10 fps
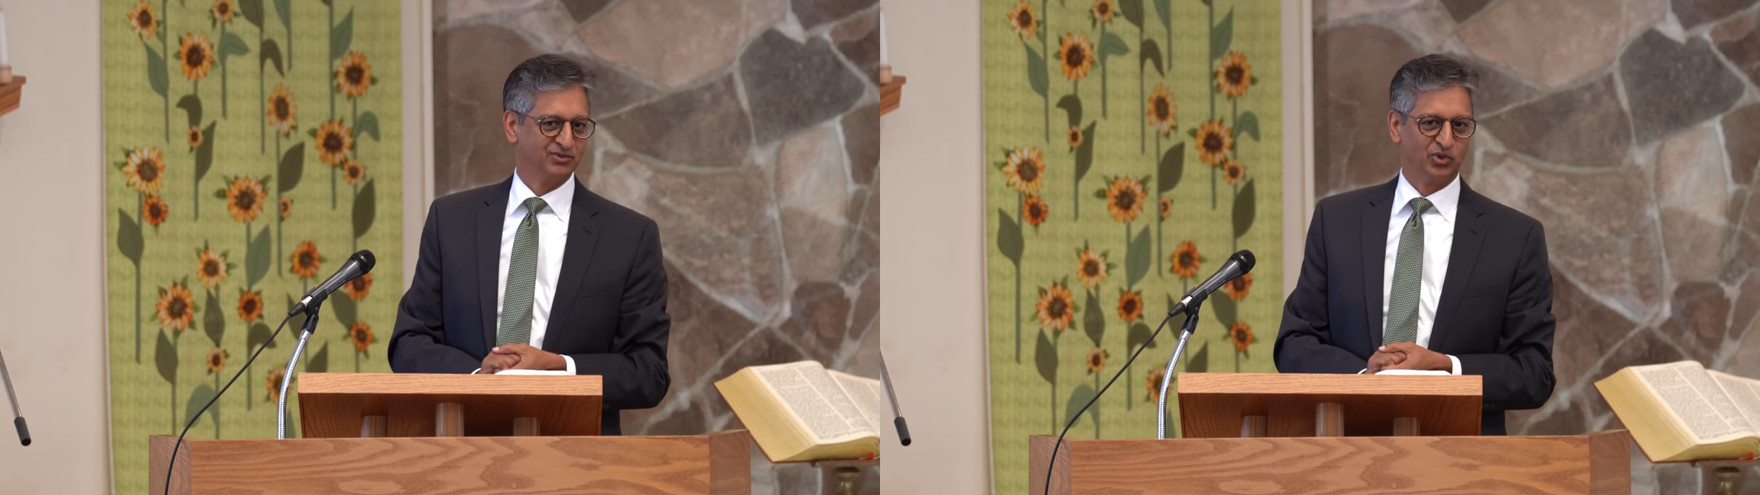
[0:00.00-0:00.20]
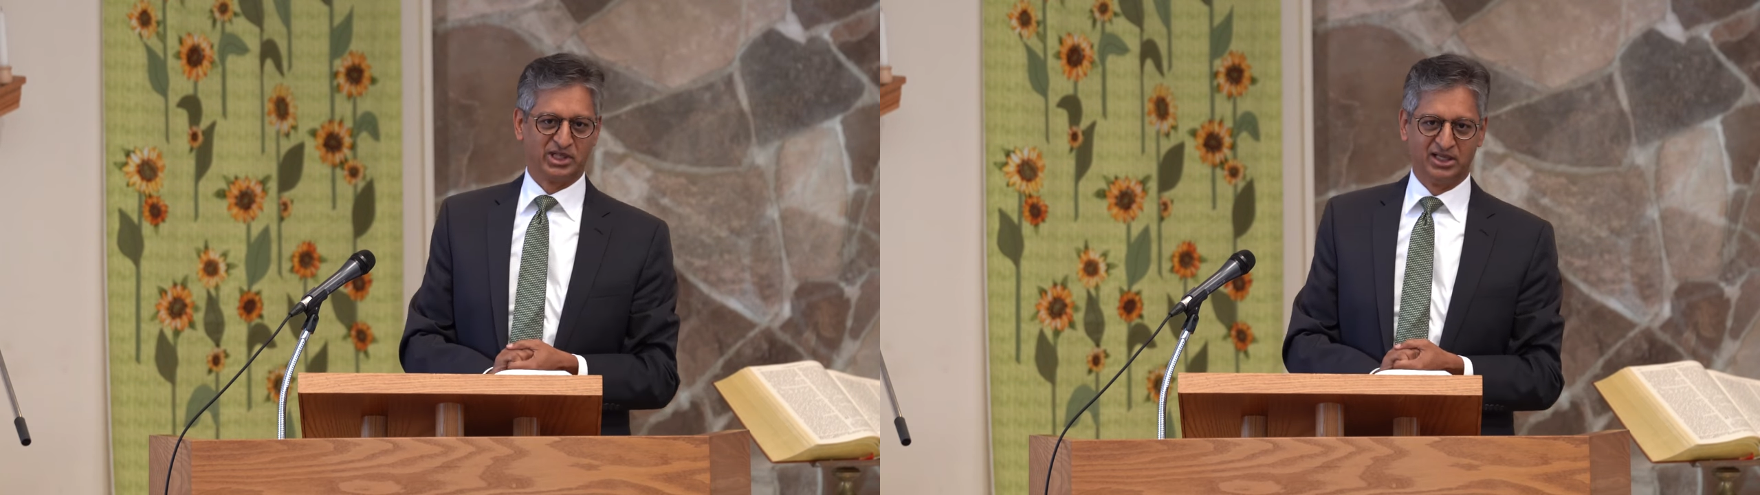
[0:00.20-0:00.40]

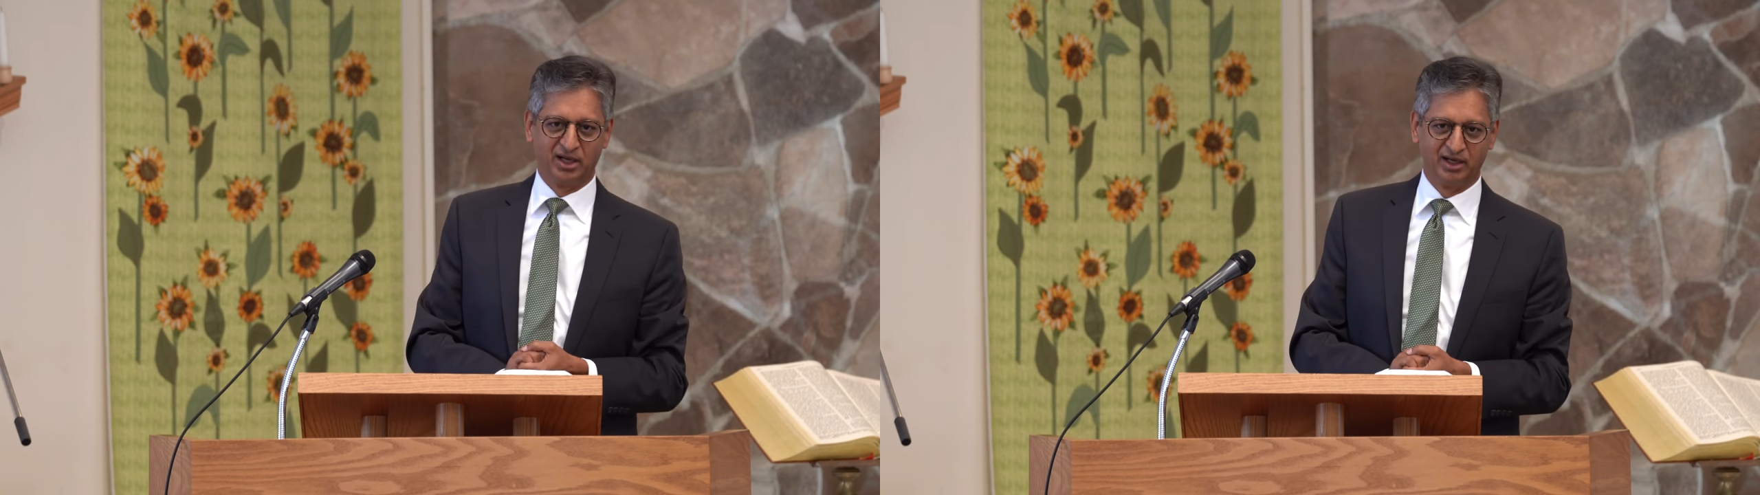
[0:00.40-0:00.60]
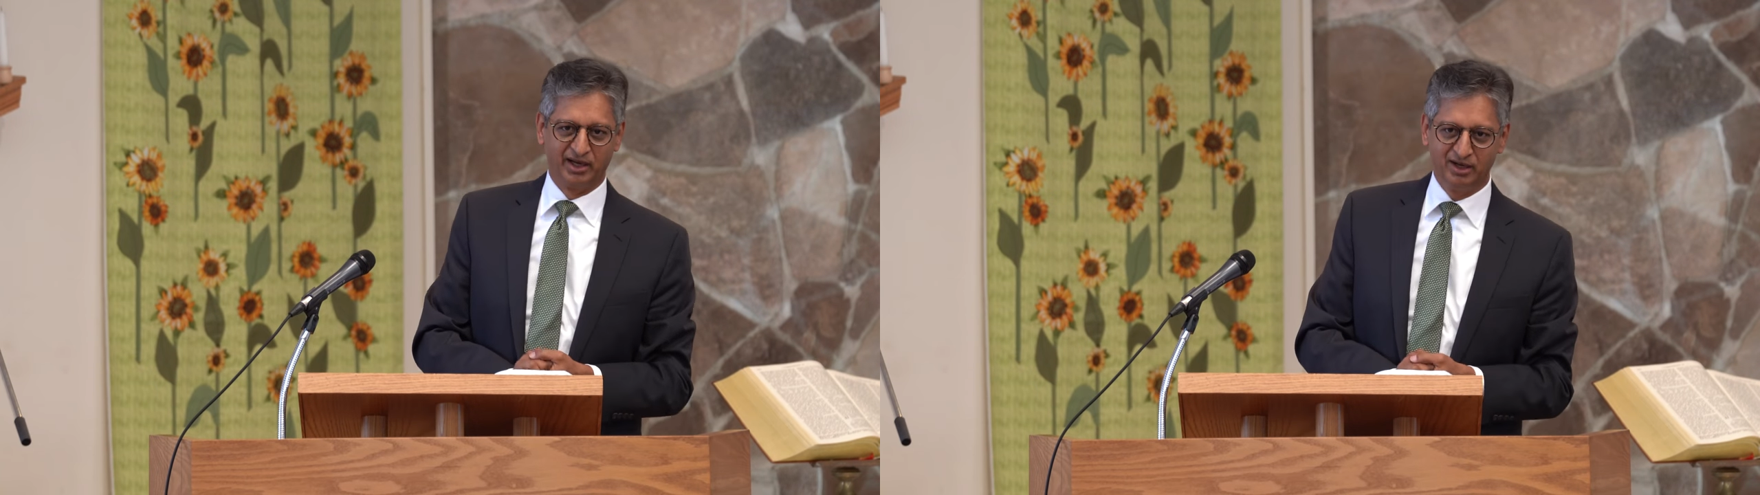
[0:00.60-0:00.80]
with a
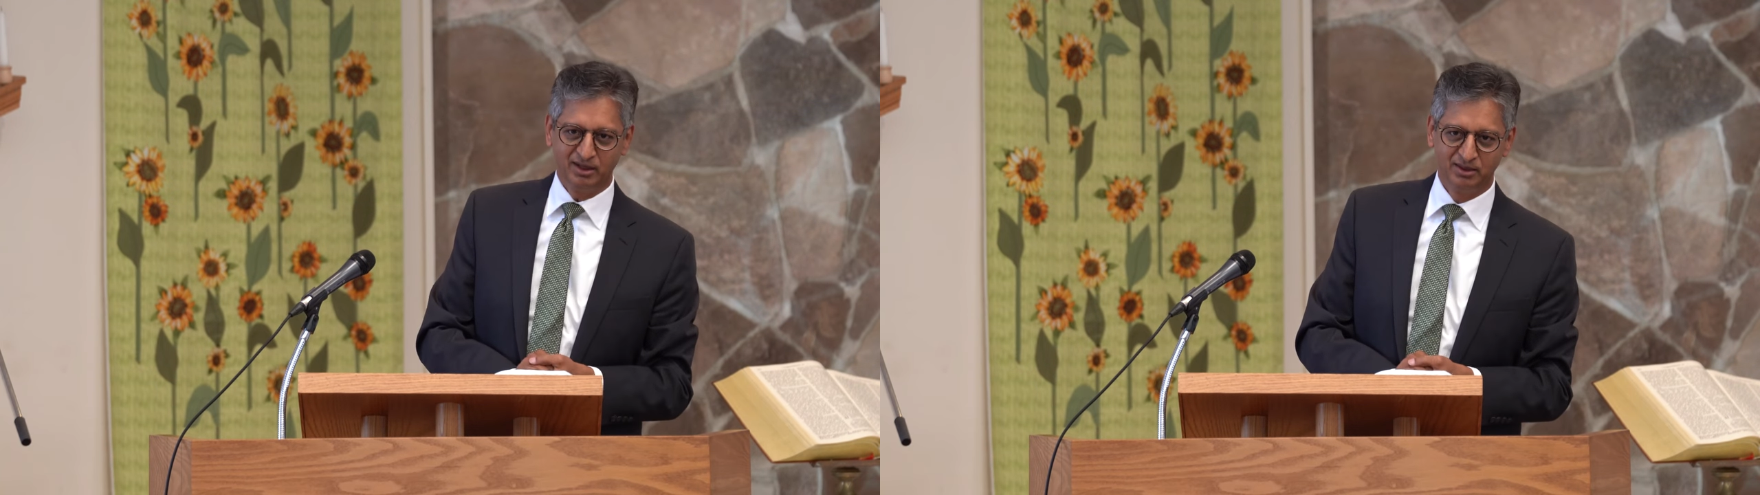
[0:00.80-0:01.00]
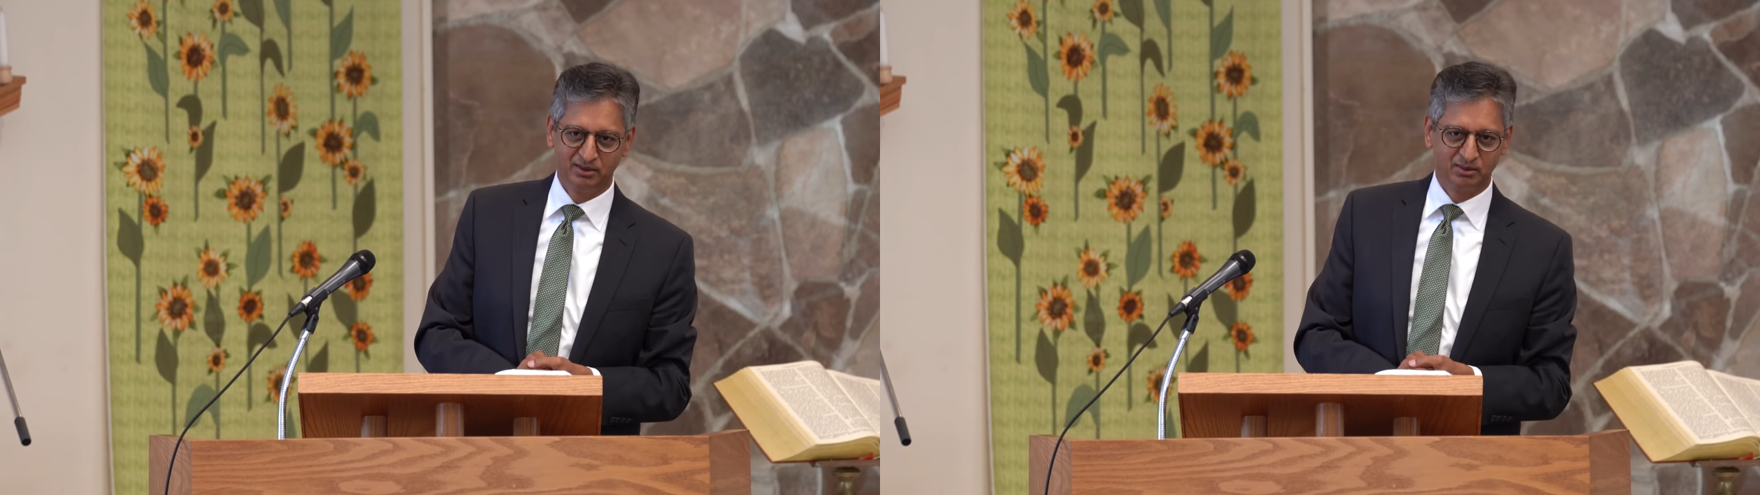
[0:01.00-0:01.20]
young
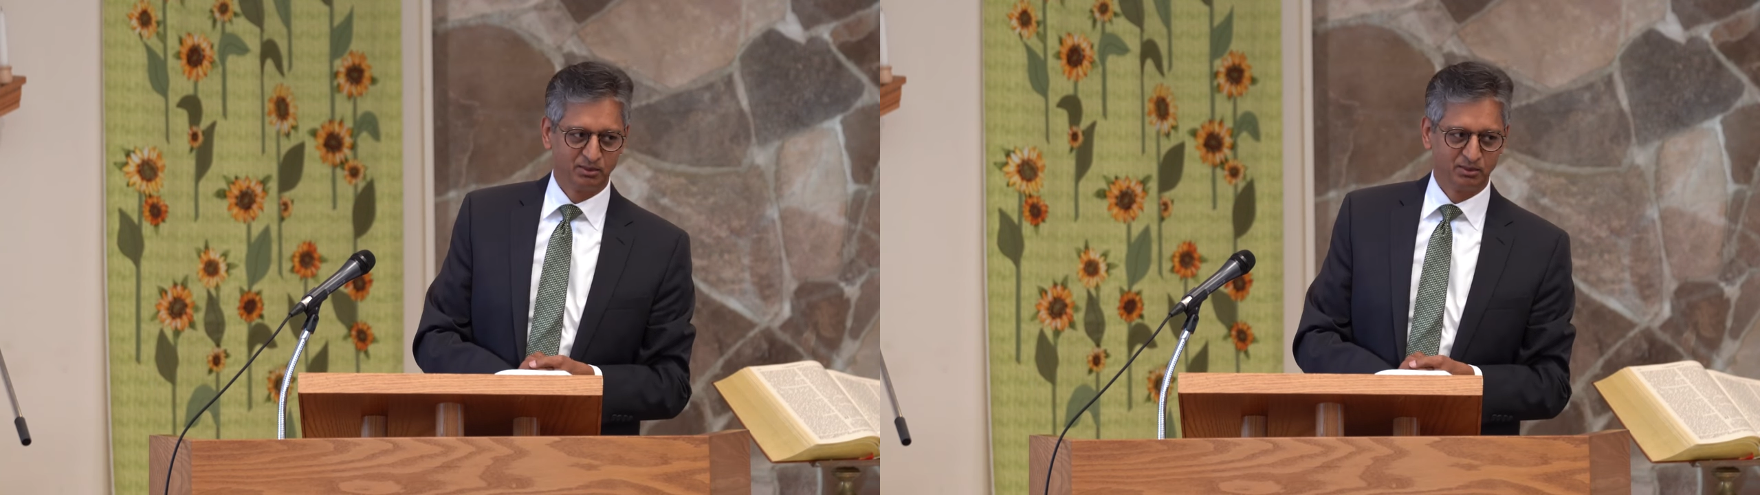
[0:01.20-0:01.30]
lady,